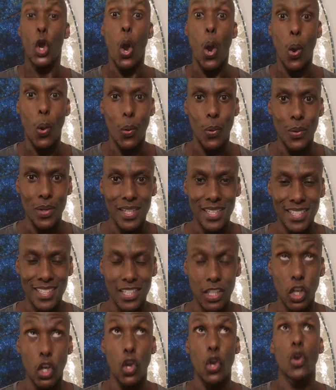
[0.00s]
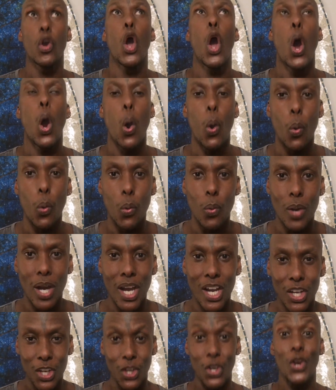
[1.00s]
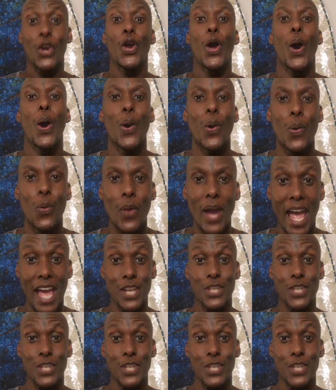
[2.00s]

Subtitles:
go. Go. Go